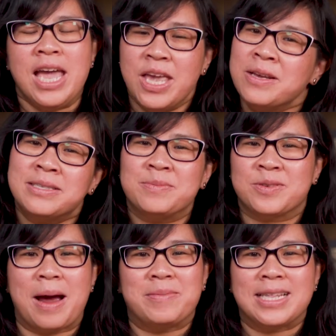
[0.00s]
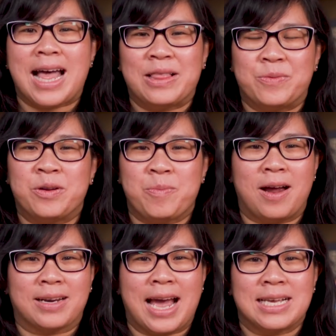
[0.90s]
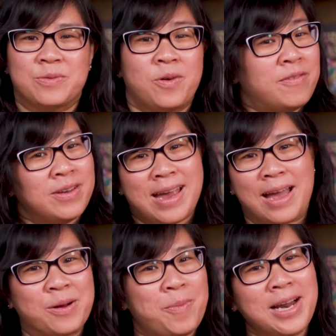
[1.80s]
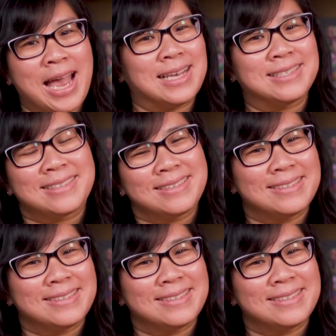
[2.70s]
you can subscribe to the Hello World podcast wherever you get your podcasts.